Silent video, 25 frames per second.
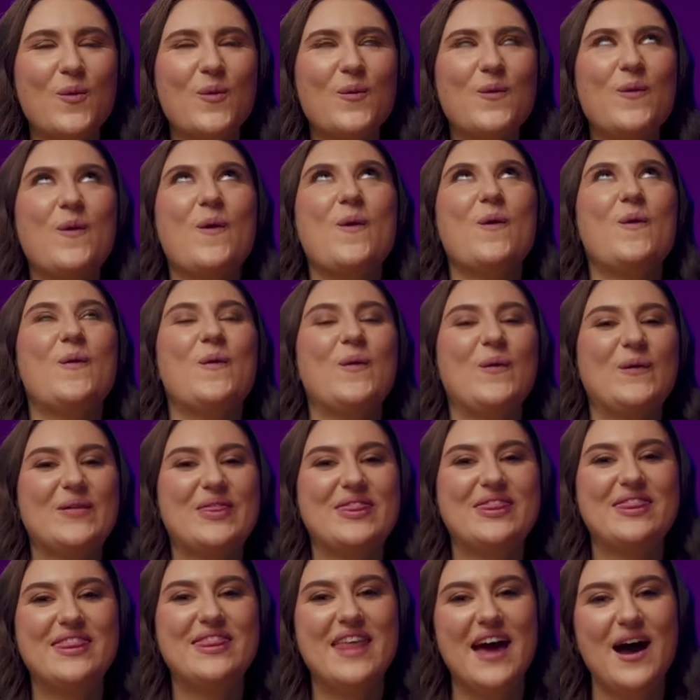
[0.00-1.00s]
Ooh,
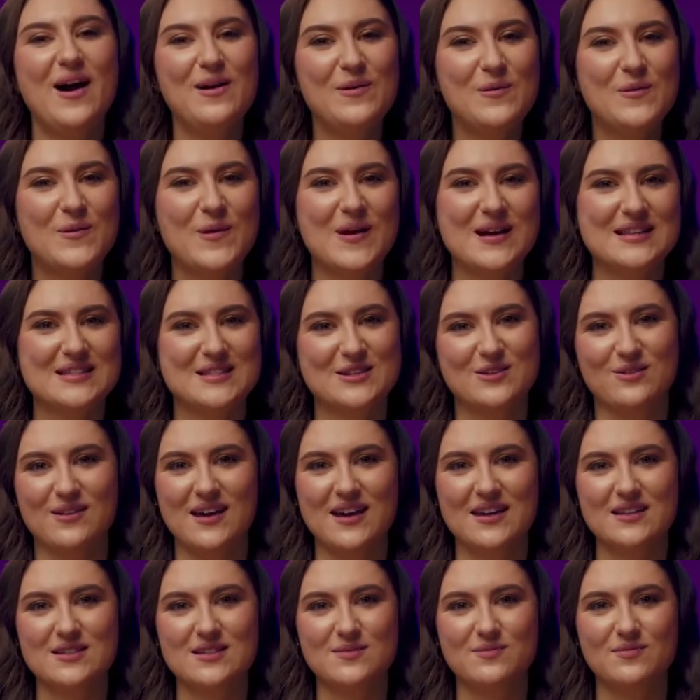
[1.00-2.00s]
that was
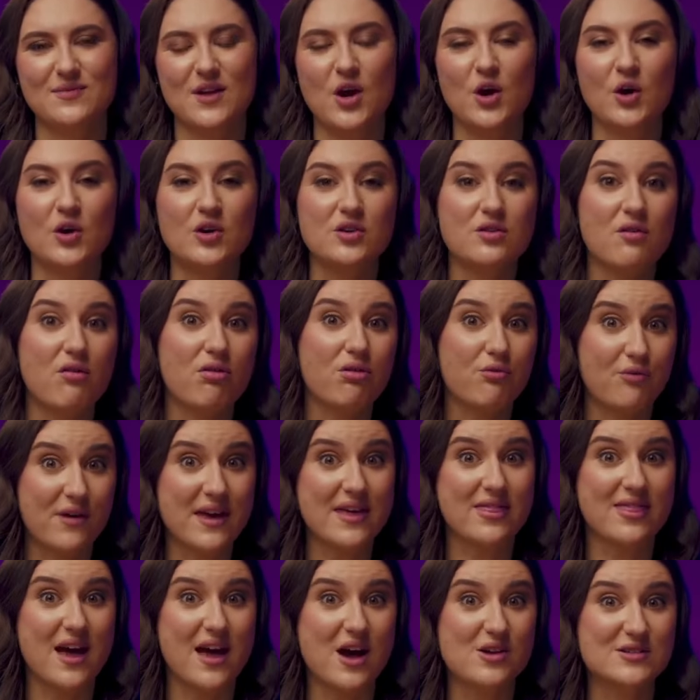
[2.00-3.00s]
great. Earned
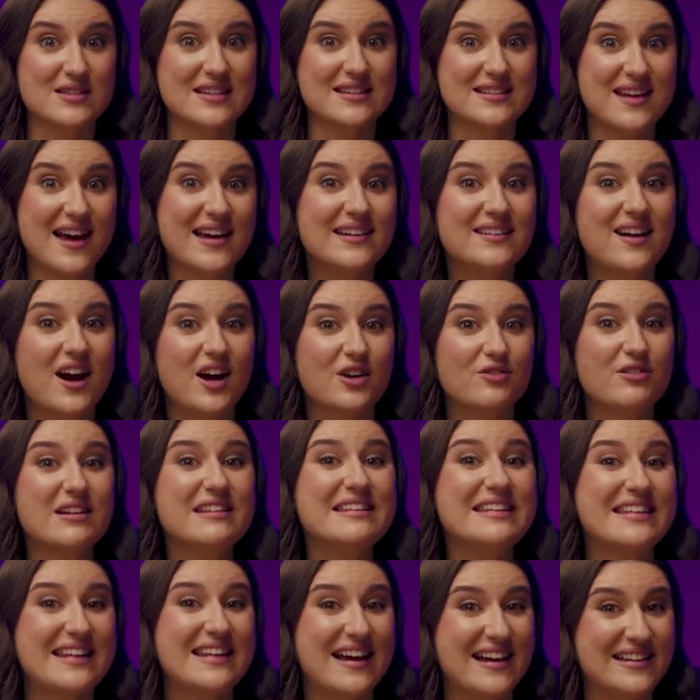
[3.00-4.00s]
three thousand nine
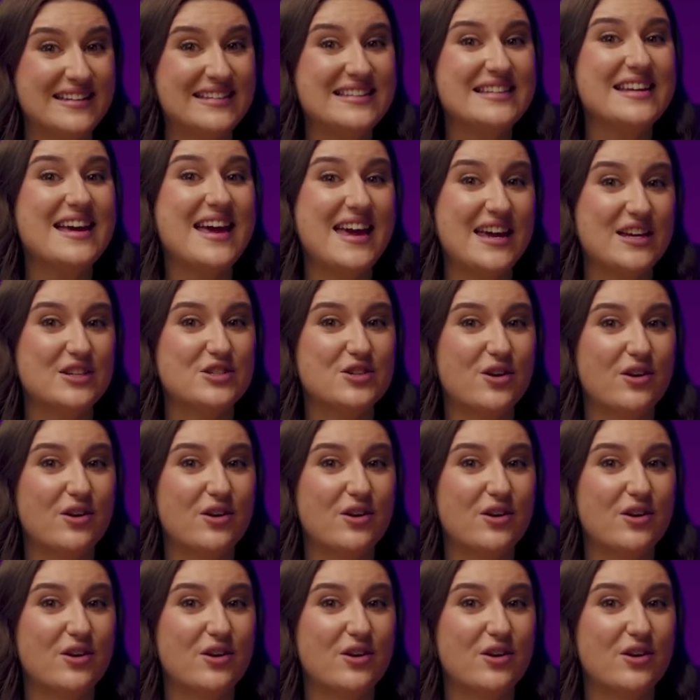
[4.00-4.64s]
hundred ninety-eight